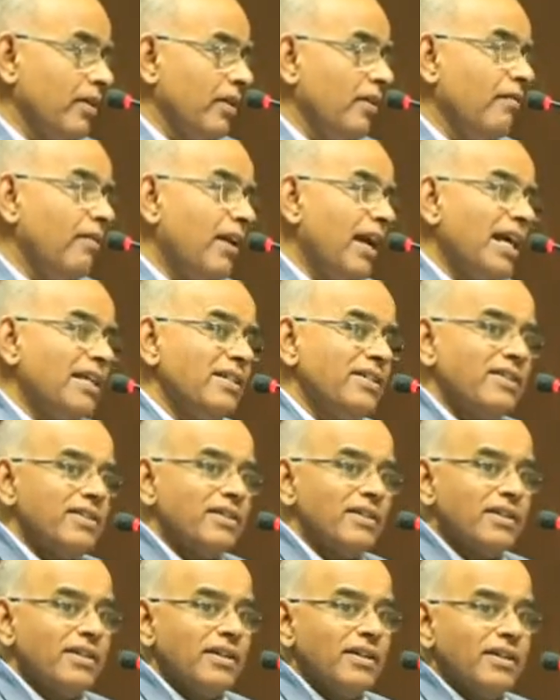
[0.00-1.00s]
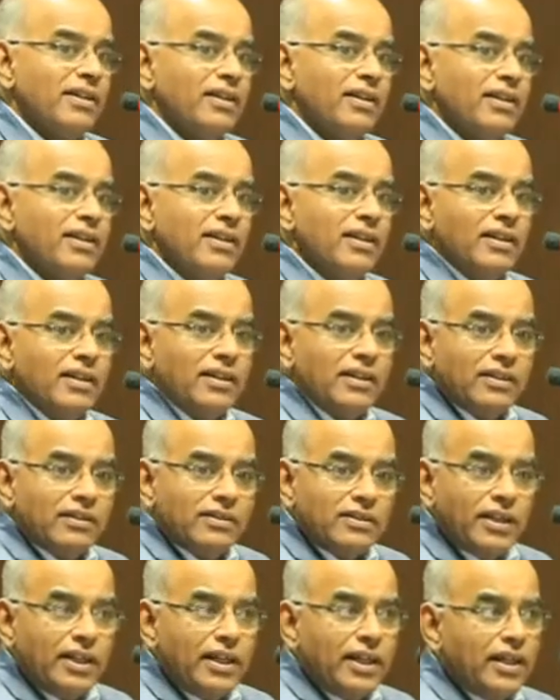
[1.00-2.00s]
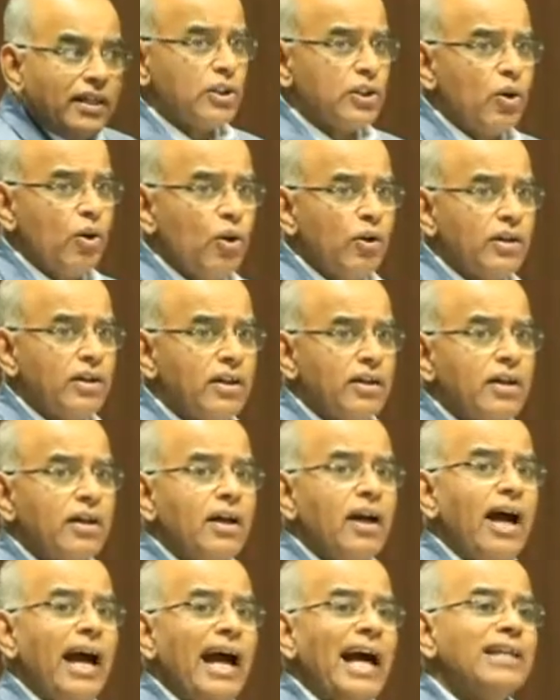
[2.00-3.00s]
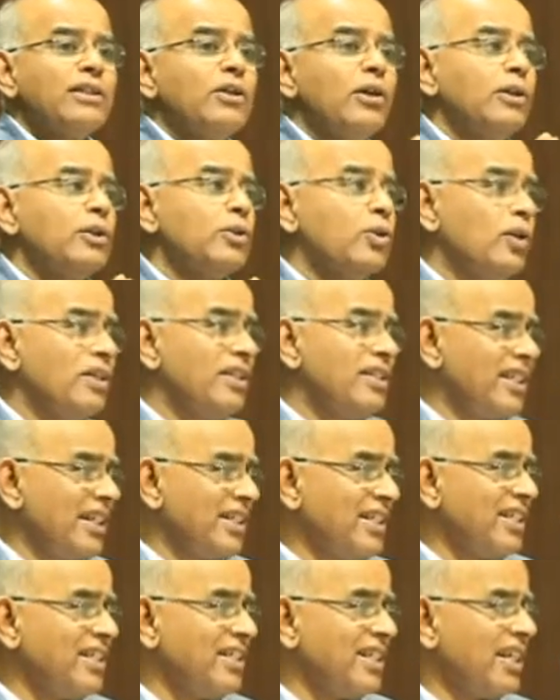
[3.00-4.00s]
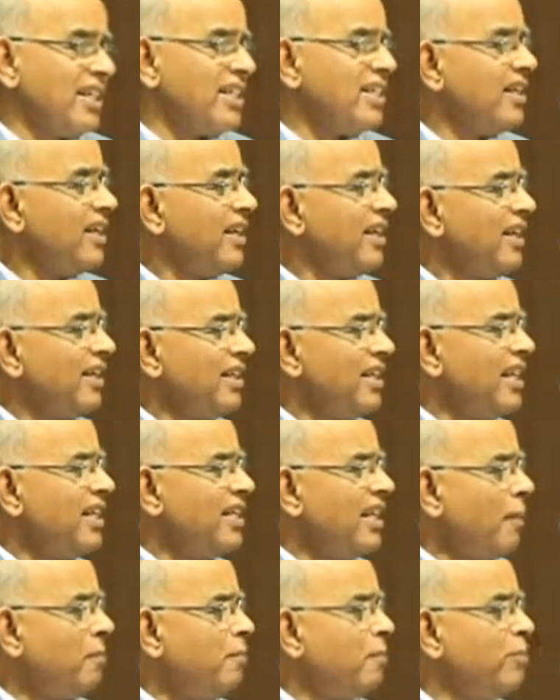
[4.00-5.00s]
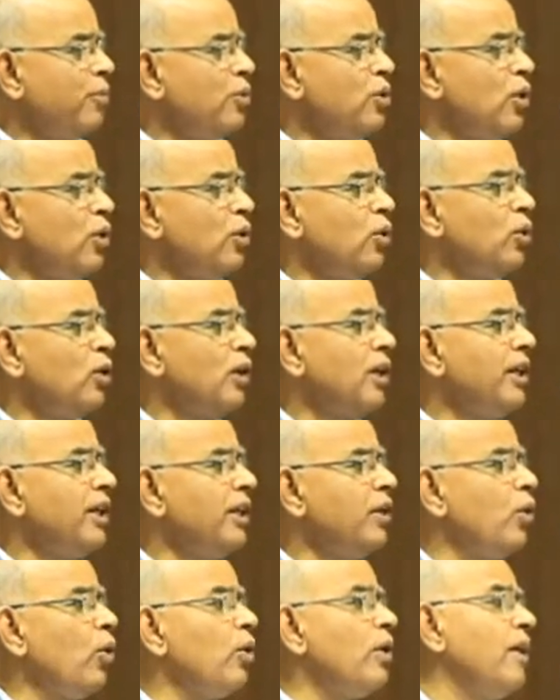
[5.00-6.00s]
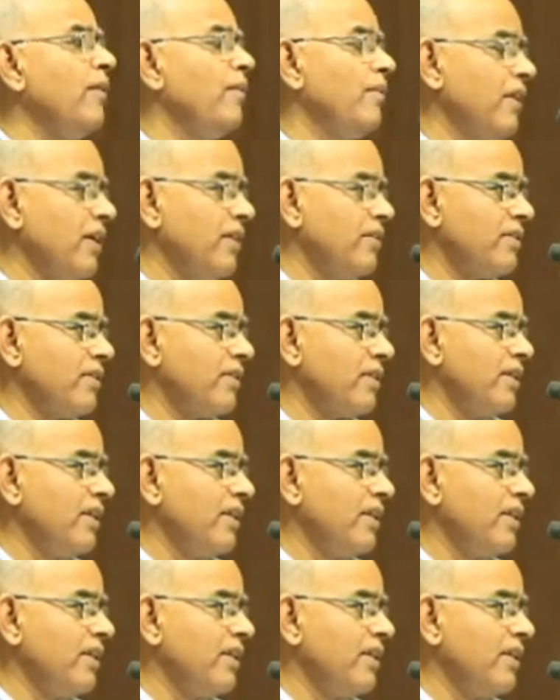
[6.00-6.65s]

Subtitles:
Whereas the court, as also in sessions case, there is absolutely no difference.